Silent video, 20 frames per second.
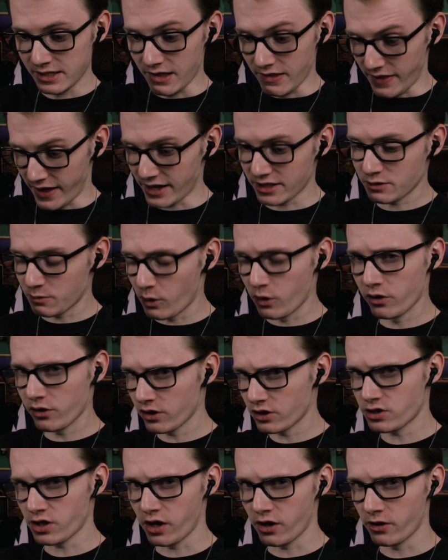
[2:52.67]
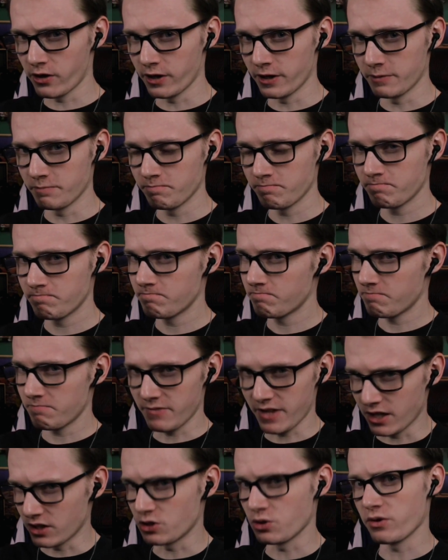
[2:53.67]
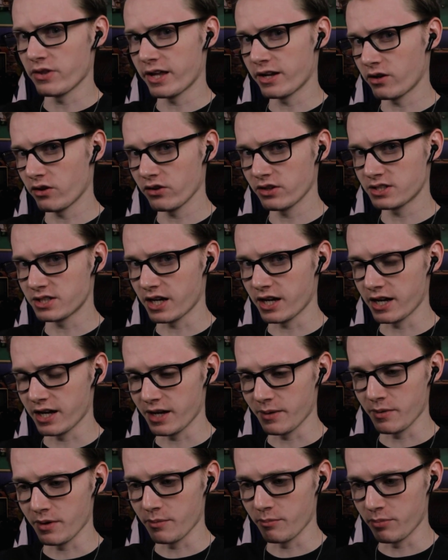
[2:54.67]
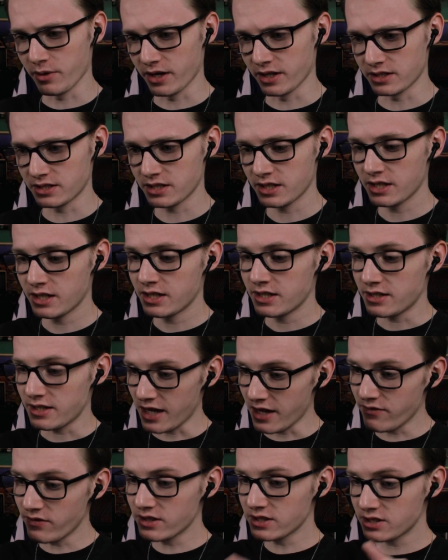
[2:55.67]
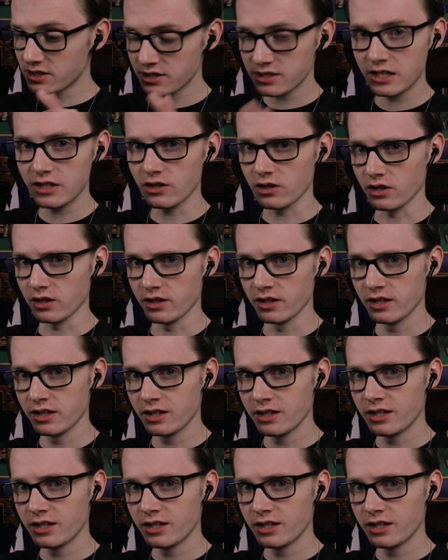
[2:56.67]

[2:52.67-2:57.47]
that's Monogatari. They do that all the time, but even still,